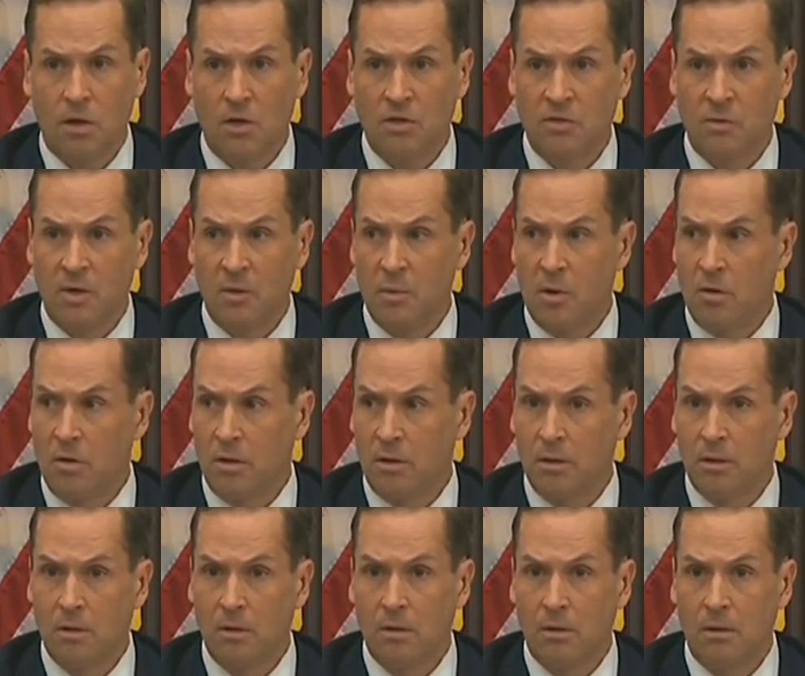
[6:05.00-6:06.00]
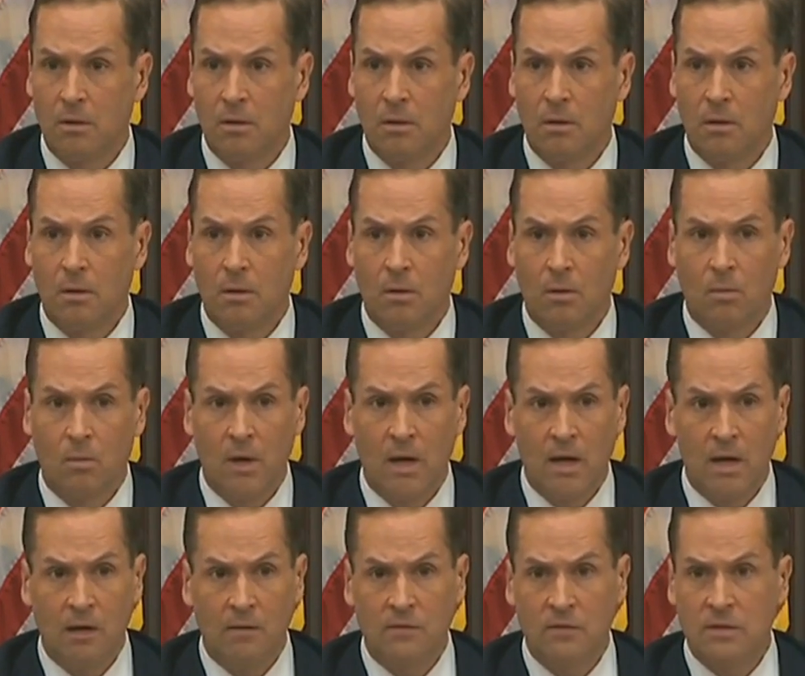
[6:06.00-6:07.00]
is also an opponent
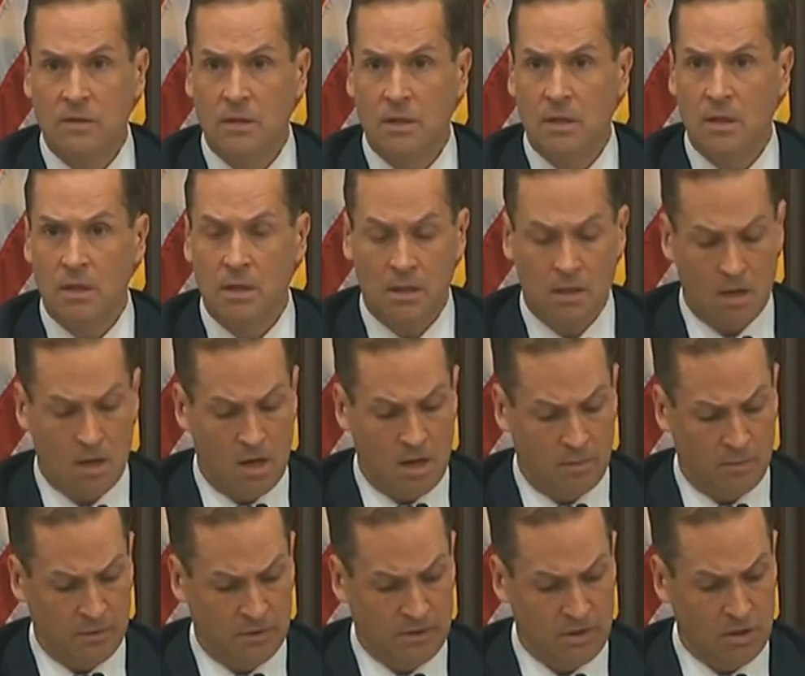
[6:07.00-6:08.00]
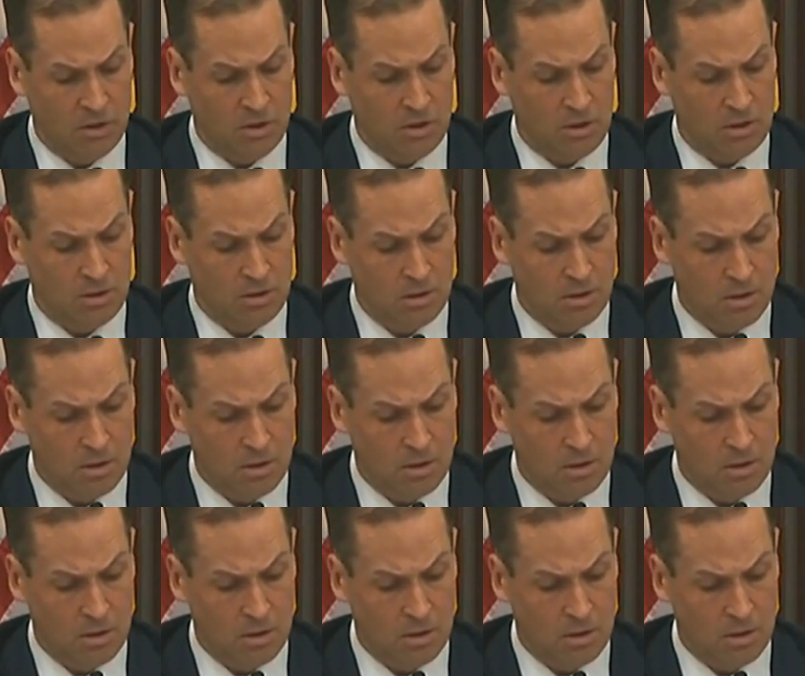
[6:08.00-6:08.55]
waves in opposition.